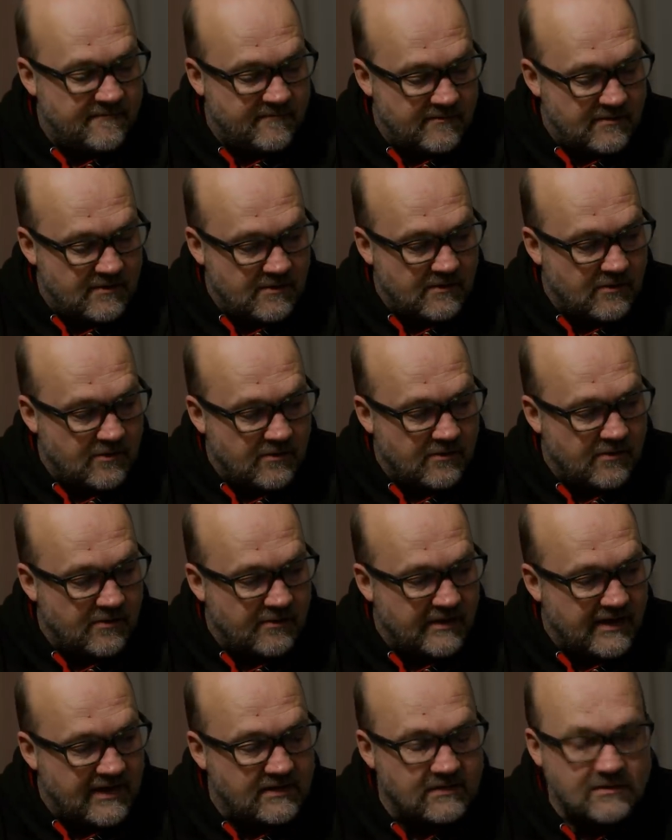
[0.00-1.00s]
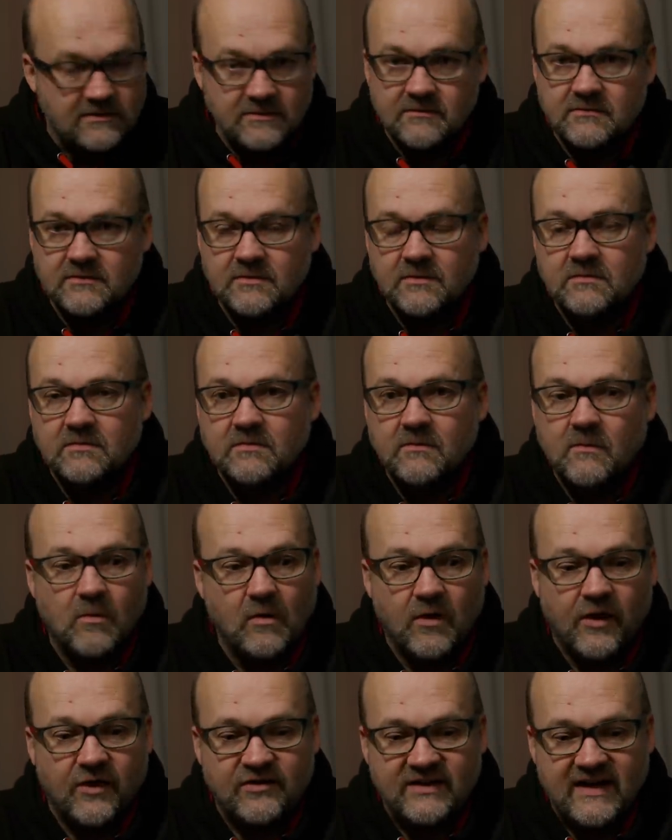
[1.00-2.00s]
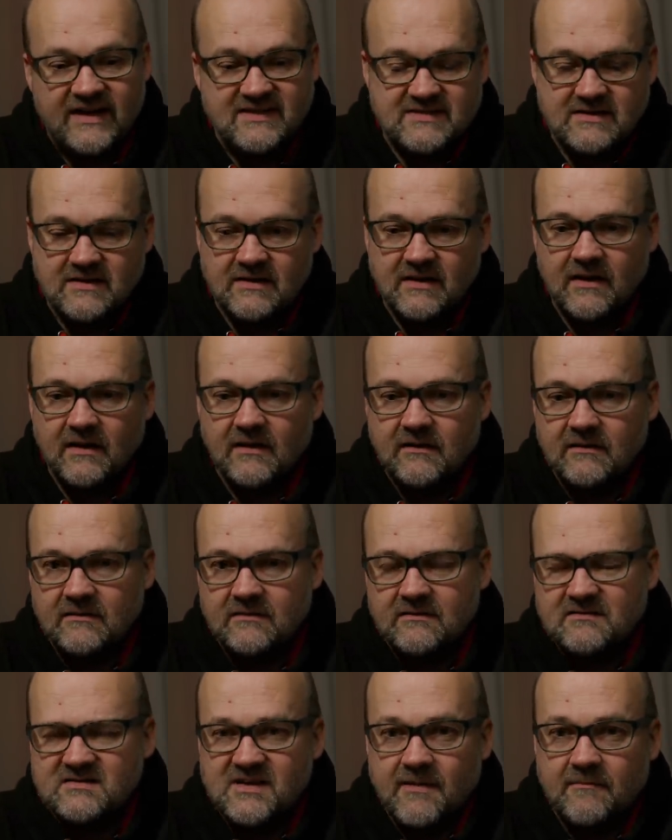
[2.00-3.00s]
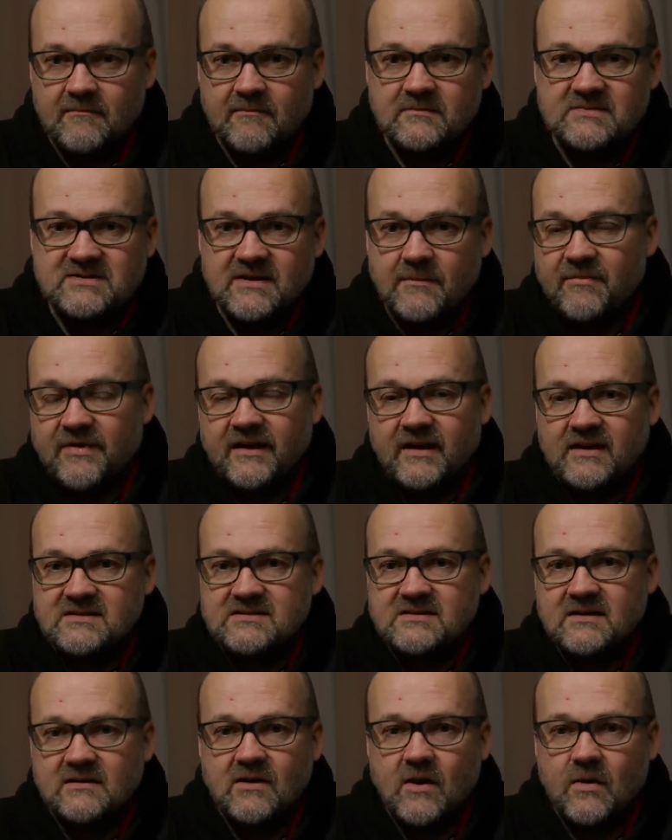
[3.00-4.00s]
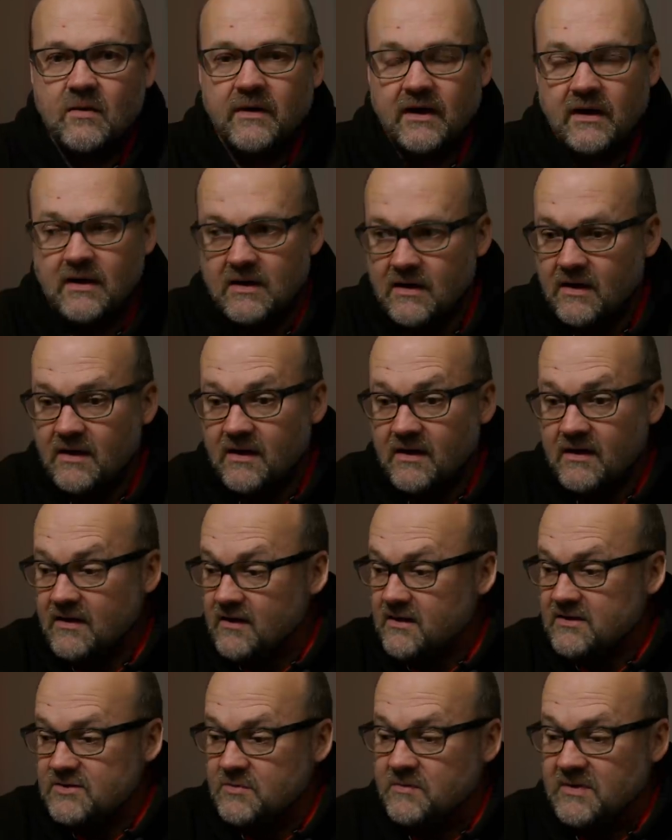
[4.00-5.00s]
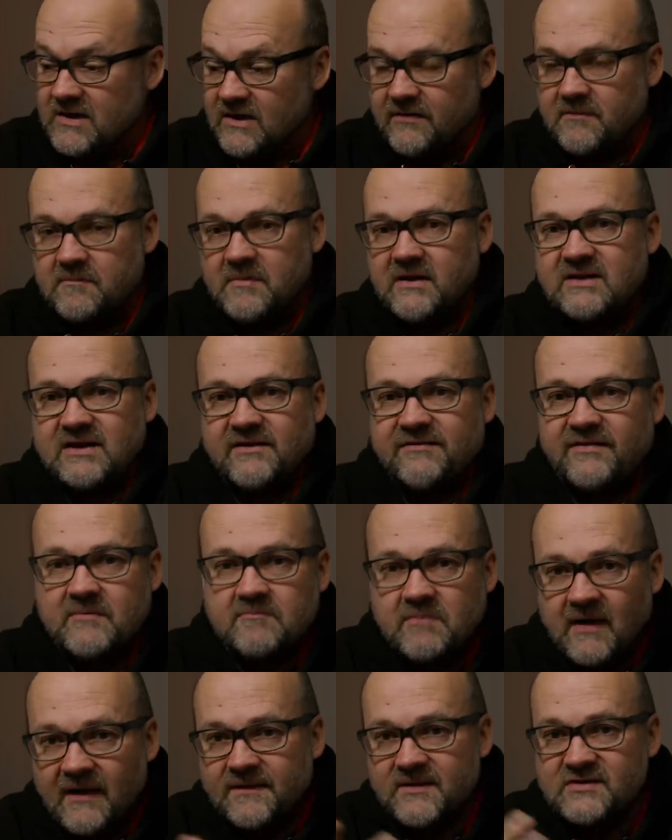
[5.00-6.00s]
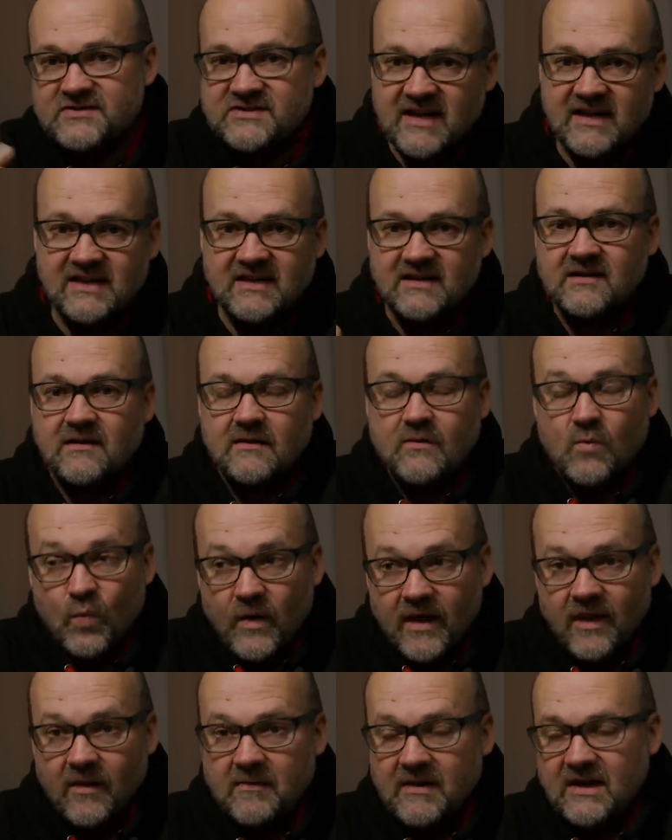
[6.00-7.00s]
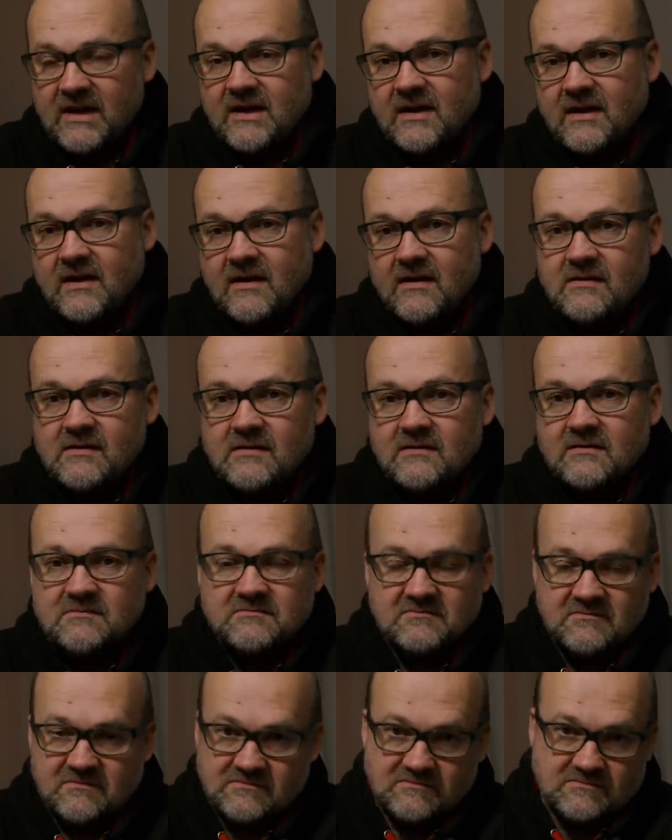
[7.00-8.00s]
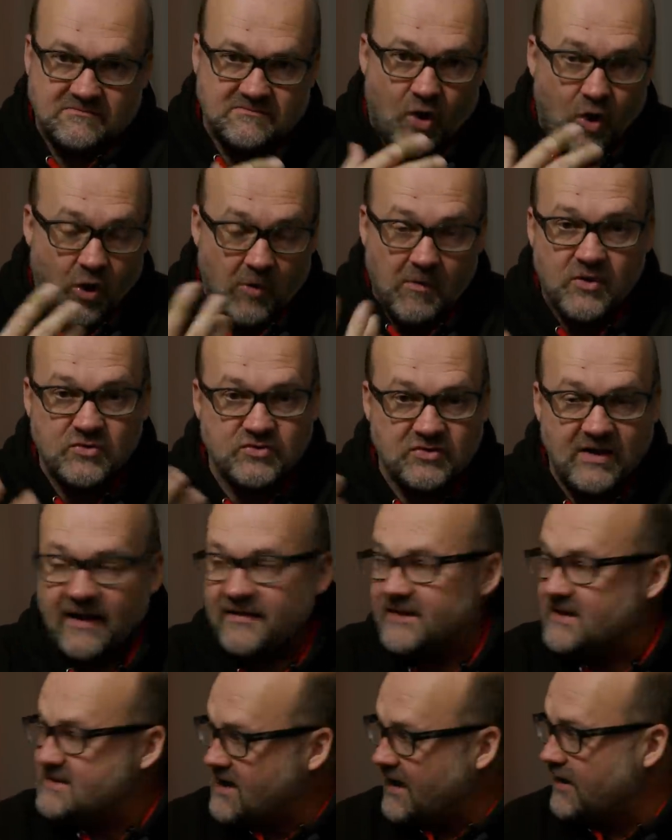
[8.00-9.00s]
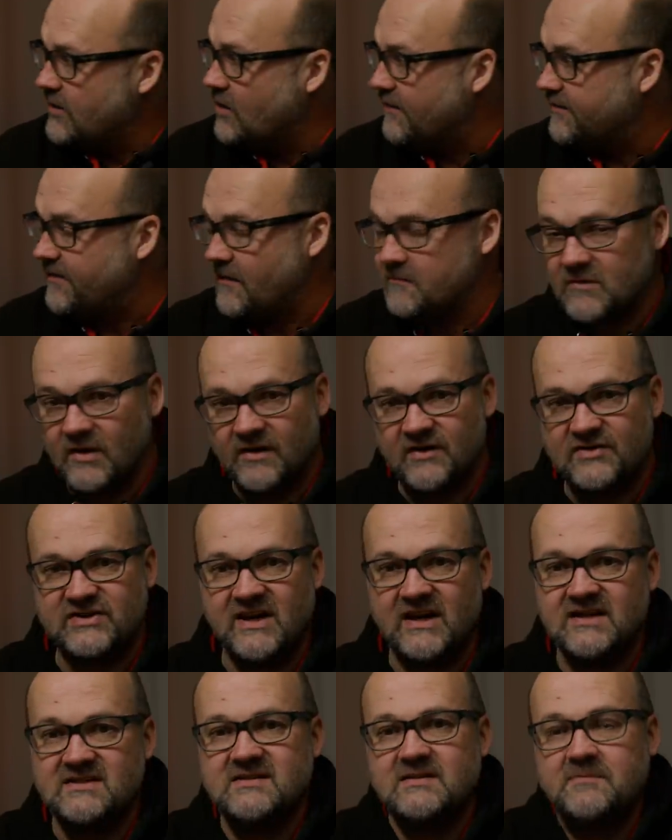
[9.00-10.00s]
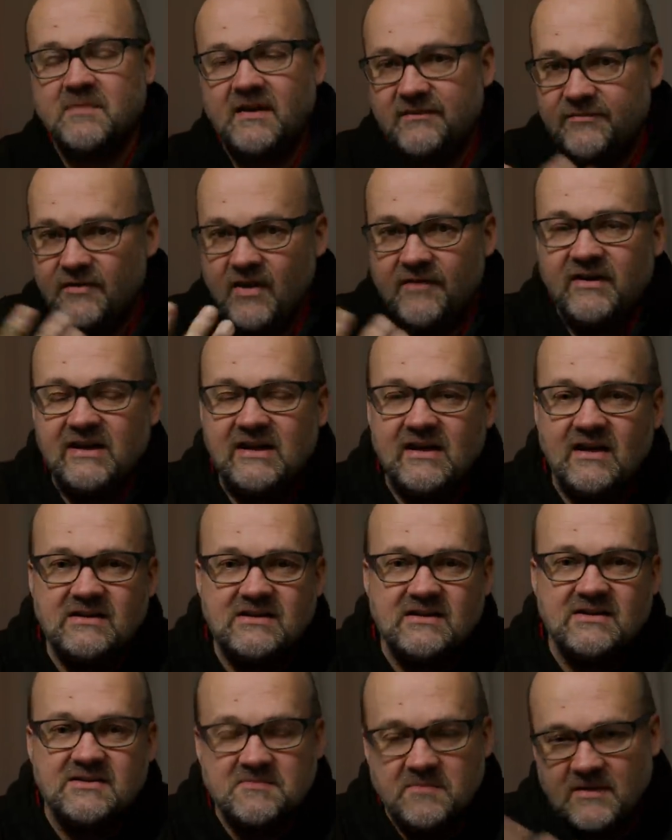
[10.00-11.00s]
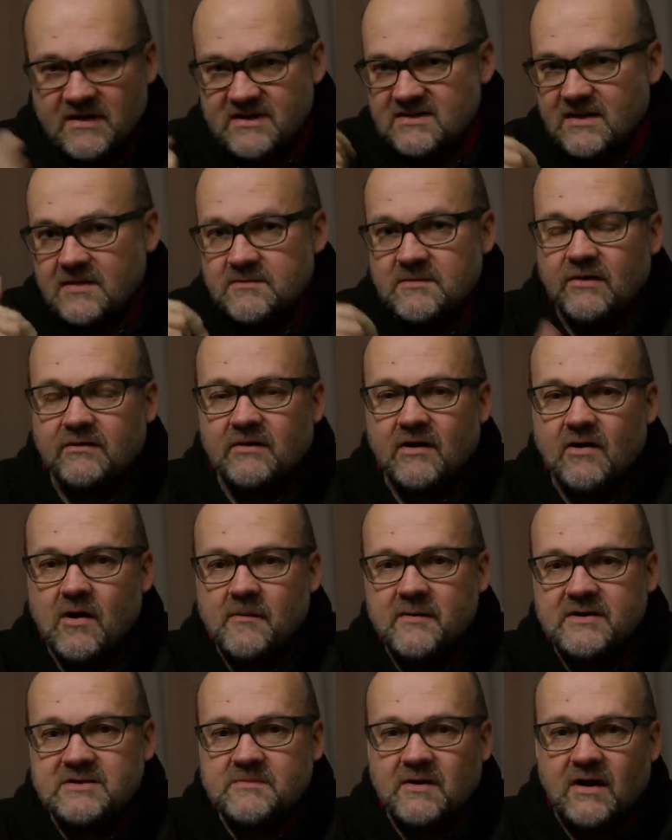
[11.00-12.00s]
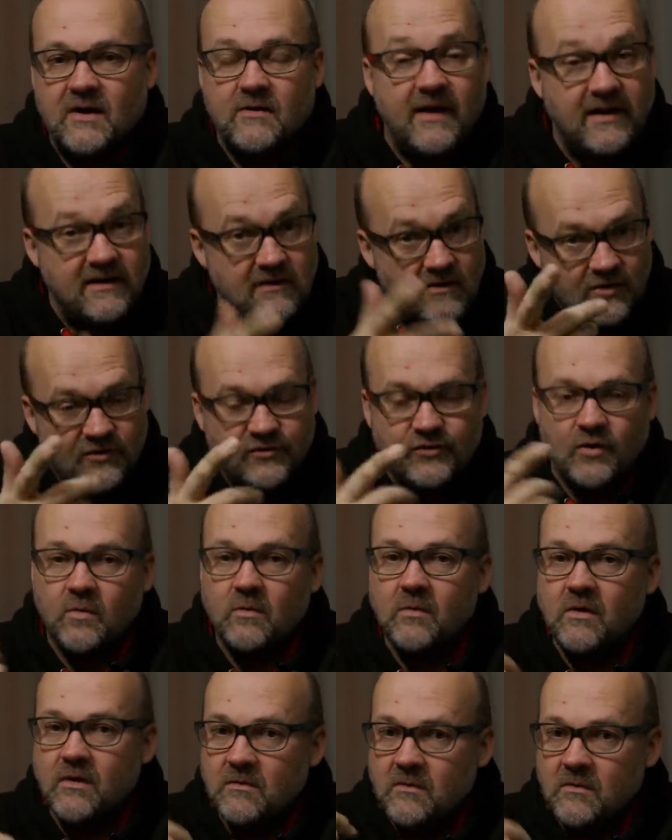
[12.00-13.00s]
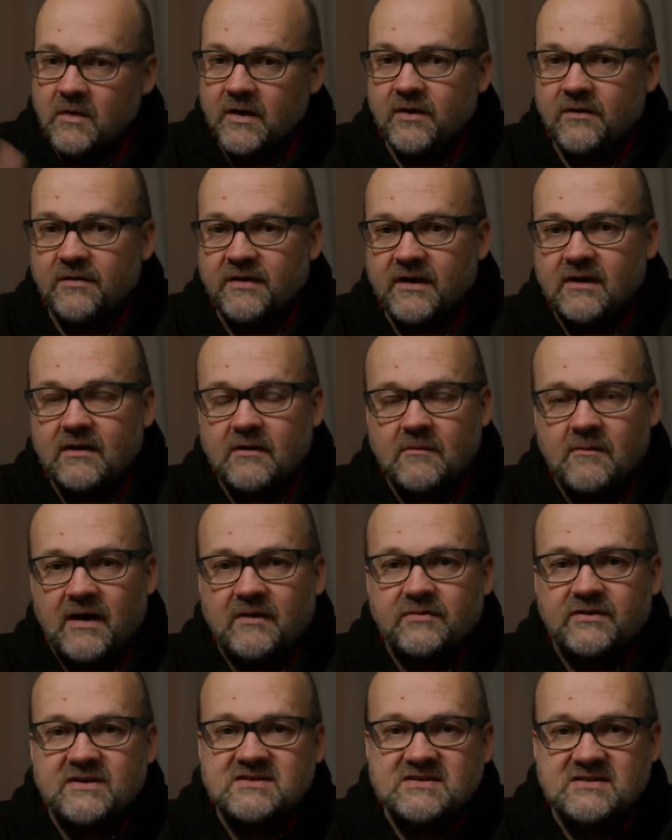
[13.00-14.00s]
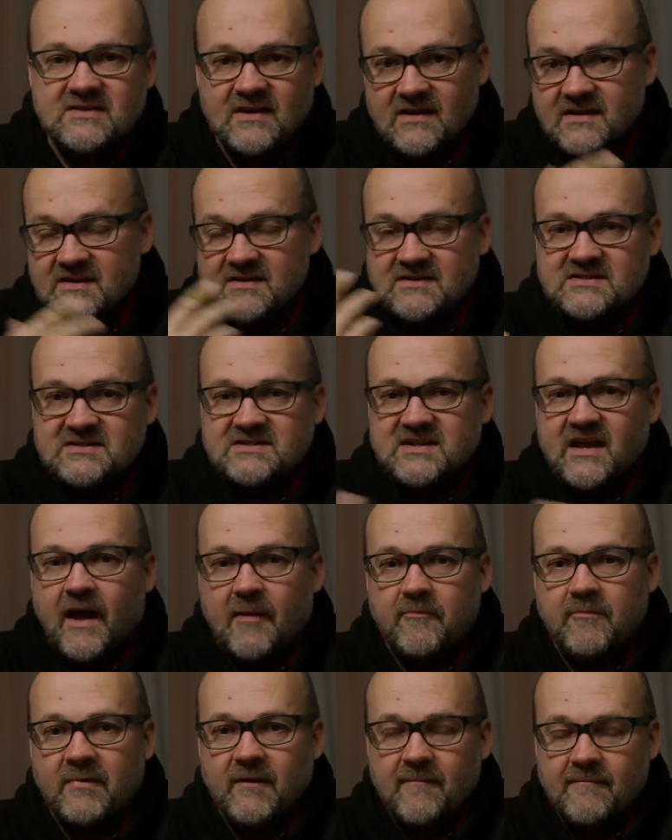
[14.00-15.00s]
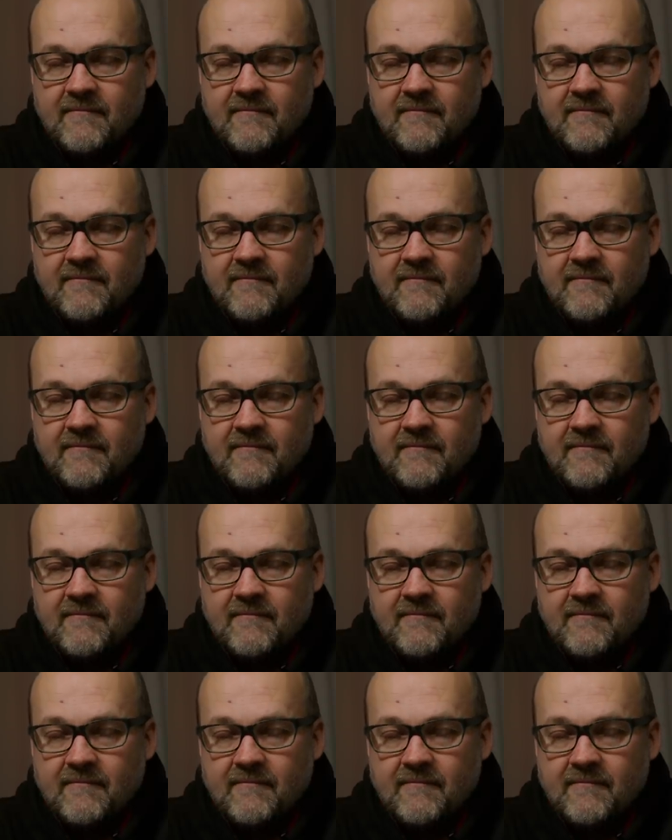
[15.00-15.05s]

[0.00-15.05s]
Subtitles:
or a new work desk, and some things are going to be a bit different, but the setting will be almost like this. I don't know if I'm gonna change it, but if you have any ideas, please let me know in the comments below. And also, what do you think about this setup?